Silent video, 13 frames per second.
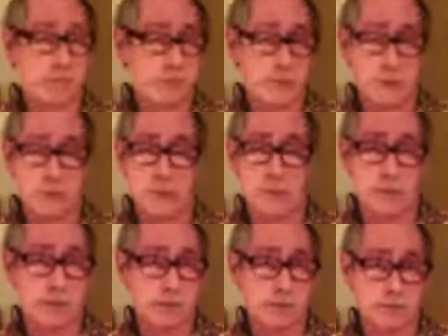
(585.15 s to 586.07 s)
couple it
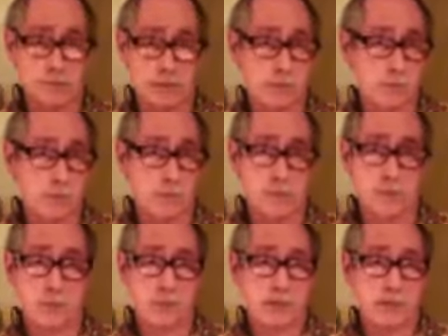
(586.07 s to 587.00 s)
with cocoa
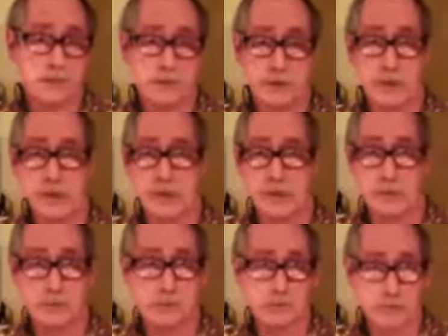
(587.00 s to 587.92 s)
bolo back and
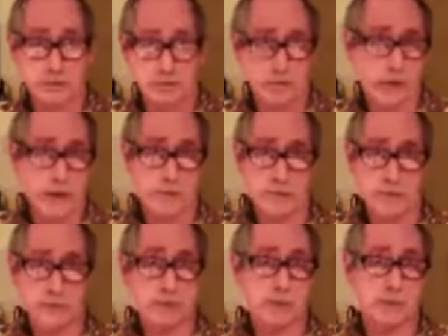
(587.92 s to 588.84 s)
sides with
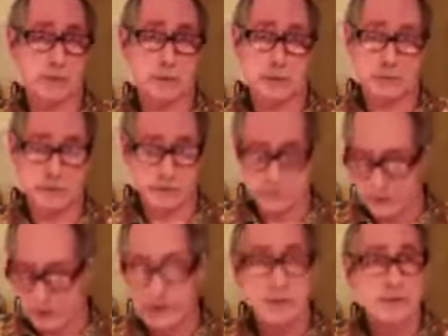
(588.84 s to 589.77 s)
1/2-inch thick plates,
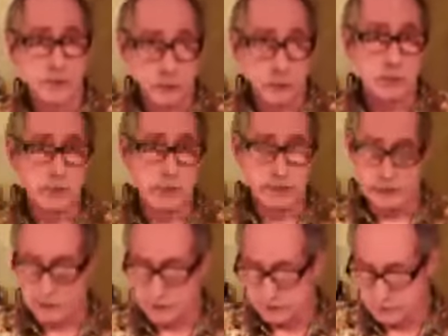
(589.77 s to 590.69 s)
stupid
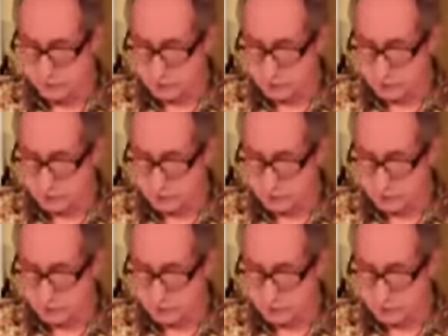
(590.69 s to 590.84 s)
things.